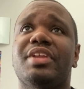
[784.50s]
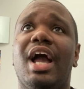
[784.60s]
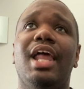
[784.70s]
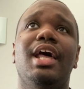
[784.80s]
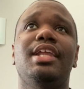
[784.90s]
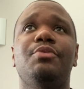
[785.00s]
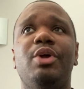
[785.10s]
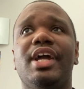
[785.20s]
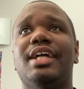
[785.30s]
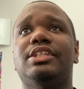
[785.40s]
And then
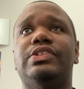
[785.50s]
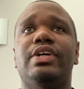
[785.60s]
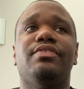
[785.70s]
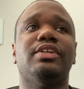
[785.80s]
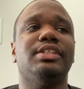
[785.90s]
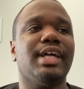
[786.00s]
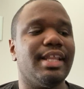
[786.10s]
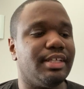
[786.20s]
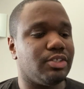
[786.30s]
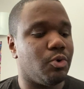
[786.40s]
when they got to the river, they
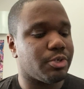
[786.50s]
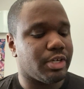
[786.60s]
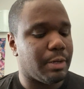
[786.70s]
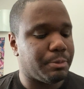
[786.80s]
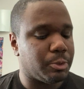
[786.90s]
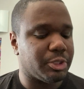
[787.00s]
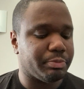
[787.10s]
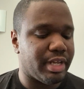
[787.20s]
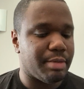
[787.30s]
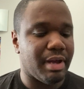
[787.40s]
got this older couple
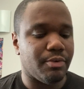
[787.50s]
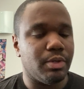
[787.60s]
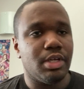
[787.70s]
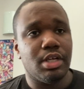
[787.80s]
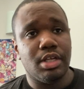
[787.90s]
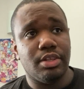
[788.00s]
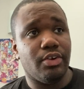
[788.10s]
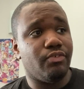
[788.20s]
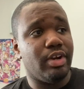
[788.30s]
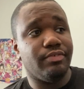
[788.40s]
explaining about
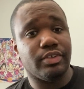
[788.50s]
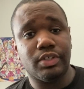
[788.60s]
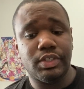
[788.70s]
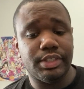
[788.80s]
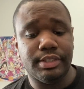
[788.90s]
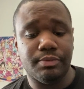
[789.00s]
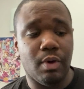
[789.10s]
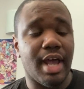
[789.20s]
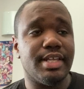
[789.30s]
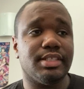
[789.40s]
the river and
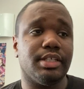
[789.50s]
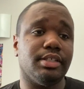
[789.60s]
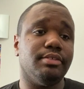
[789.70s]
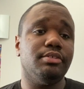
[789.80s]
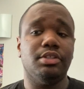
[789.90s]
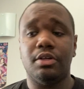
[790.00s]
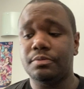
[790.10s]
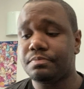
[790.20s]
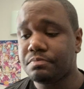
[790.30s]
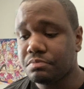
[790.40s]
why there's
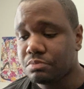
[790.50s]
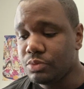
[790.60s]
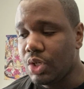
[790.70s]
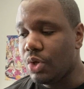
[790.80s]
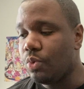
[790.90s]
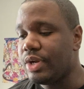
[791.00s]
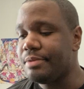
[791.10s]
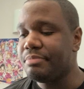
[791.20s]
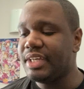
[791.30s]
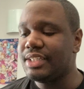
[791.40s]
what
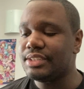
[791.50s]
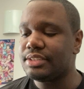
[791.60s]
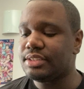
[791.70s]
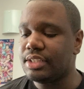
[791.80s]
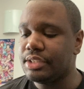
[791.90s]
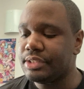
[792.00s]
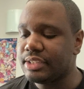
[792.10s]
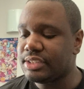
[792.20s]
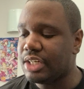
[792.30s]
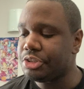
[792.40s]
it means
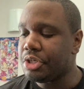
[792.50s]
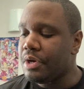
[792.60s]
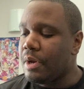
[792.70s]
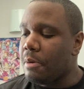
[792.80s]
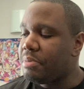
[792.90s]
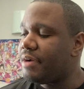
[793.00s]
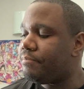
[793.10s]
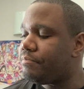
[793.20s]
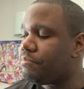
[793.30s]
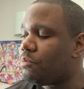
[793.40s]
and such.
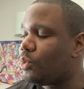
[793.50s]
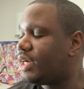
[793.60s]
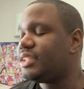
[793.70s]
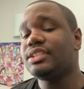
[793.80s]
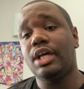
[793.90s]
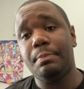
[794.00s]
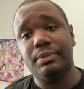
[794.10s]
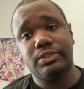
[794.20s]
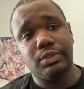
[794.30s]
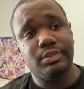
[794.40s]
But what this
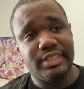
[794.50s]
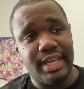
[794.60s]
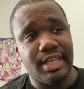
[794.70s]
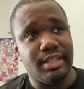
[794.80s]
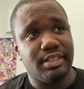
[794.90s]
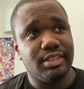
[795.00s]
episode did,